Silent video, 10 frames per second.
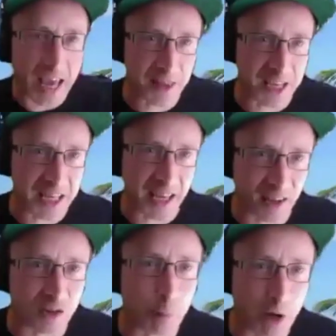the
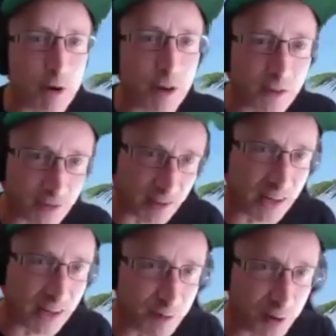experience
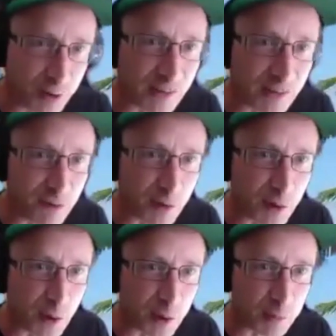delivers, if you
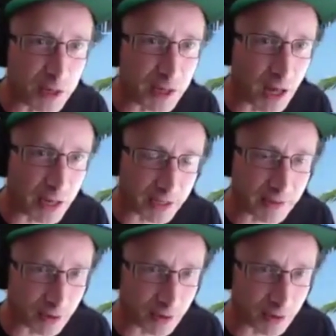know what I mean. Like it's